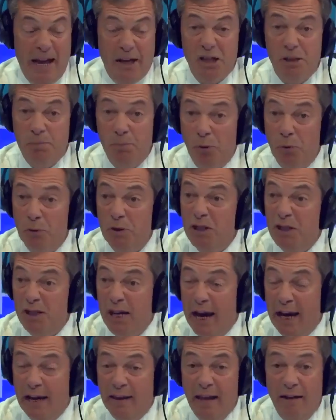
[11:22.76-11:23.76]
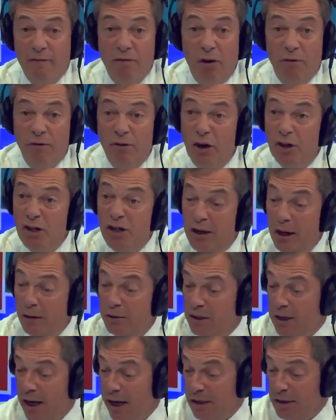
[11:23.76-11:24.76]
a small state, they've got virtually no
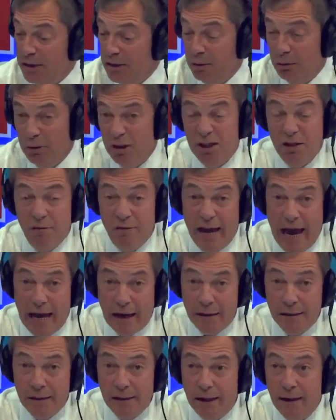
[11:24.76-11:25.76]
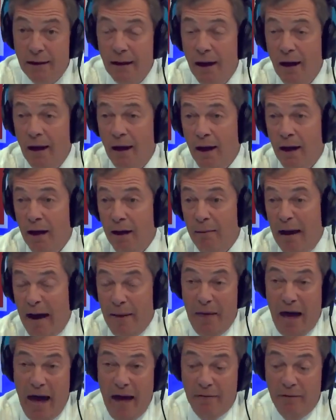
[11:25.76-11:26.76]
say at all, is the reality. They're
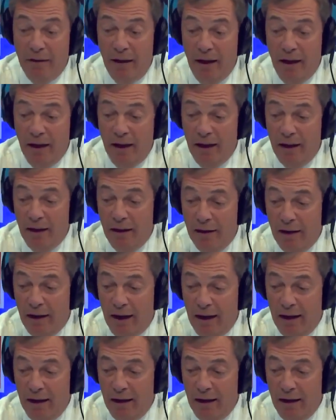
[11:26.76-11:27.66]
part of